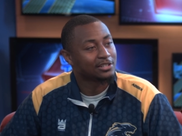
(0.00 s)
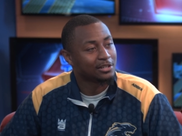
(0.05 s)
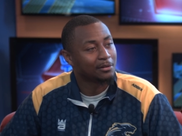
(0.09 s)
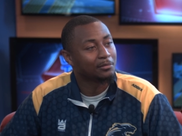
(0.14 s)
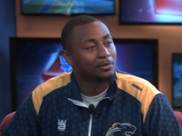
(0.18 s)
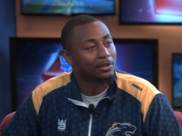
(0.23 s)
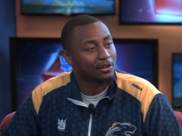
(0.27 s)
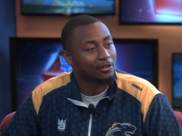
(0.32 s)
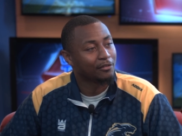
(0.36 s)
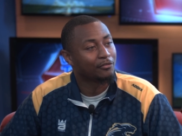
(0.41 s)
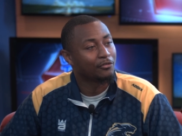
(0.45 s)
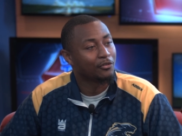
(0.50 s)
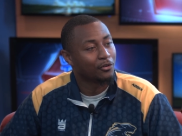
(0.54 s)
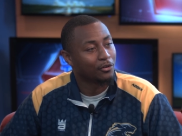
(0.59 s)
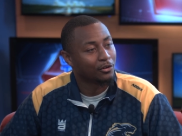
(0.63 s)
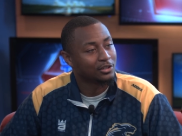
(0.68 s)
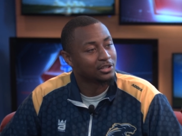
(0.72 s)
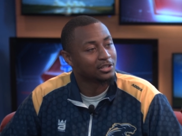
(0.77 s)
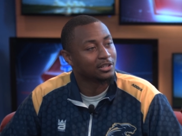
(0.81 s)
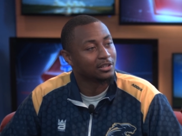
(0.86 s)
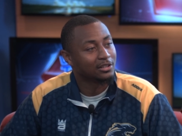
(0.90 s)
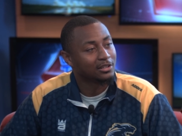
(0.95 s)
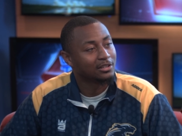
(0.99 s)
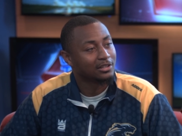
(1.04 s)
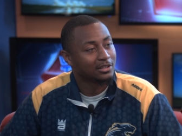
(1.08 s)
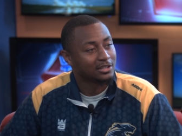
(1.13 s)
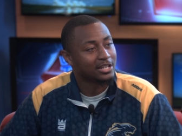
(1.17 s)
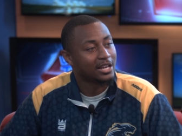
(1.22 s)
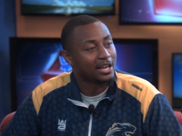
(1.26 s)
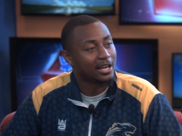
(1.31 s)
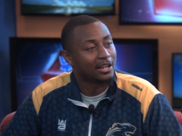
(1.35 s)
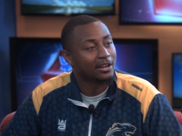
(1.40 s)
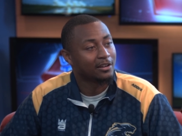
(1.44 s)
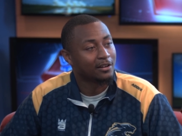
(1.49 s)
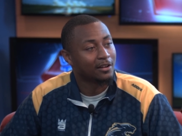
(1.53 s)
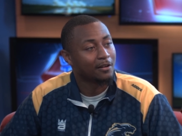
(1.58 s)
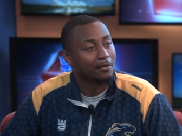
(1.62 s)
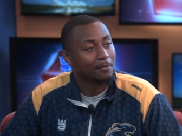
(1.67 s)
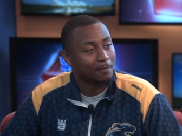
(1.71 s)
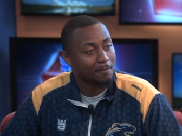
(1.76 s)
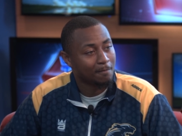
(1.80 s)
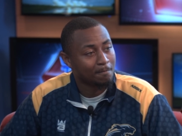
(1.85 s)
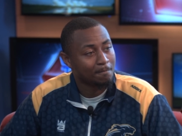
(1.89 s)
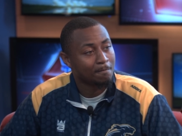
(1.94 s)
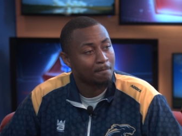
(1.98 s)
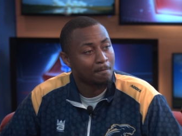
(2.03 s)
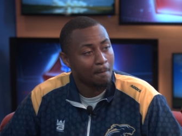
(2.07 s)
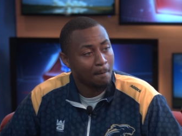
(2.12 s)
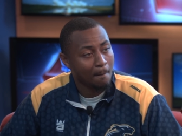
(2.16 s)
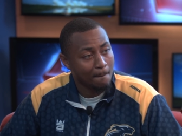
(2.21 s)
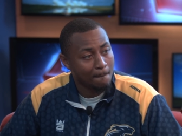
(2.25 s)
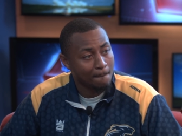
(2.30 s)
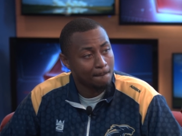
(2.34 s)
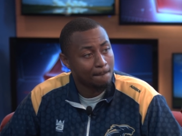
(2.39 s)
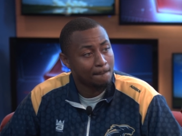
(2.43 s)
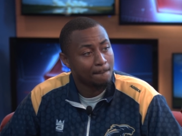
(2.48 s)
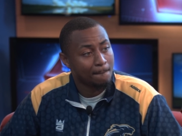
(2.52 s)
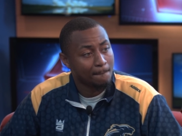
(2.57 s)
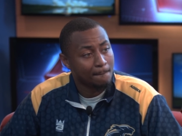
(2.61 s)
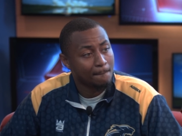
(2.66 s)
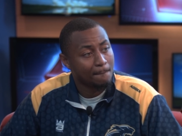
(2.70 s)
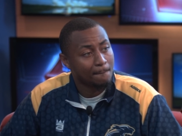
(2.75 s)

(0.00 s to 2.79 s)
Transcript: I'm looking forward to to heading up. Very, very good.